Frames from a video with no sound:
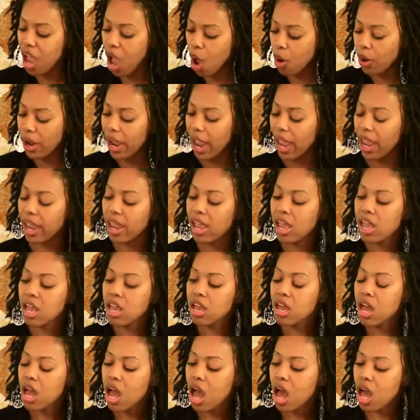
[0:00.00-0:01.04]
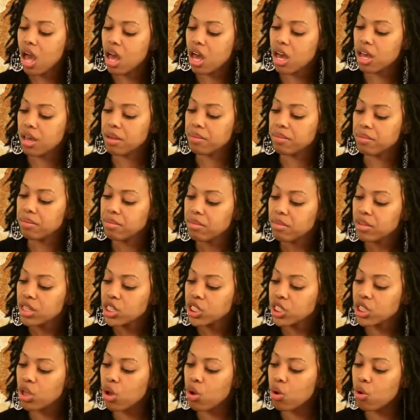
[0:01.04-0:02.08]
Okay, um,
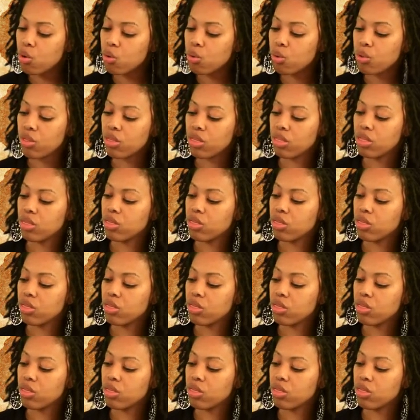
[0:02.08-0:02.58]
so